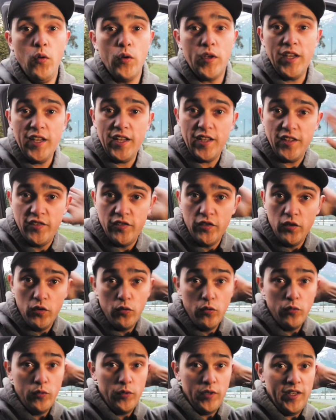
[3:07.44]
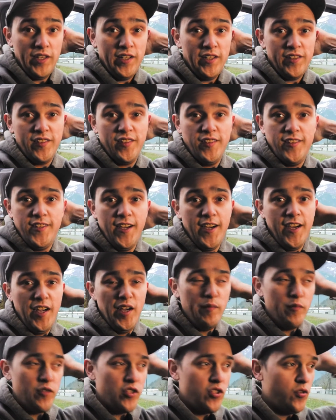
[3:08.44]
Okay, so it's
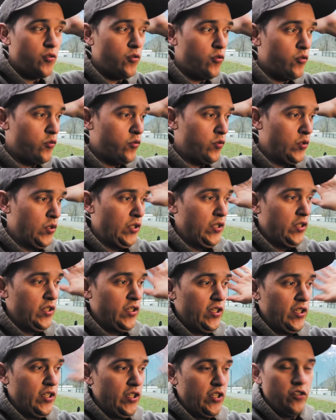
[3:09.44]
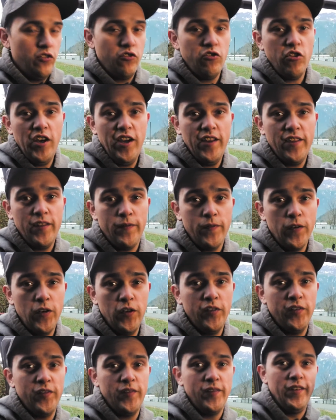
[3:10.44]
time to try the
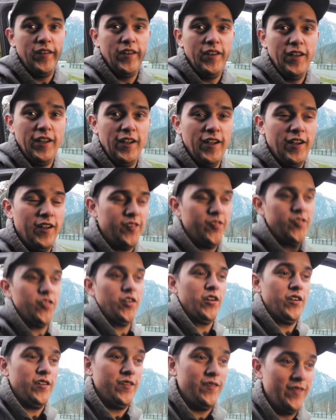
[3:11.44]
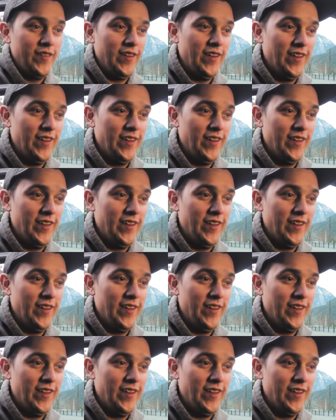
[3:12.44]
first start.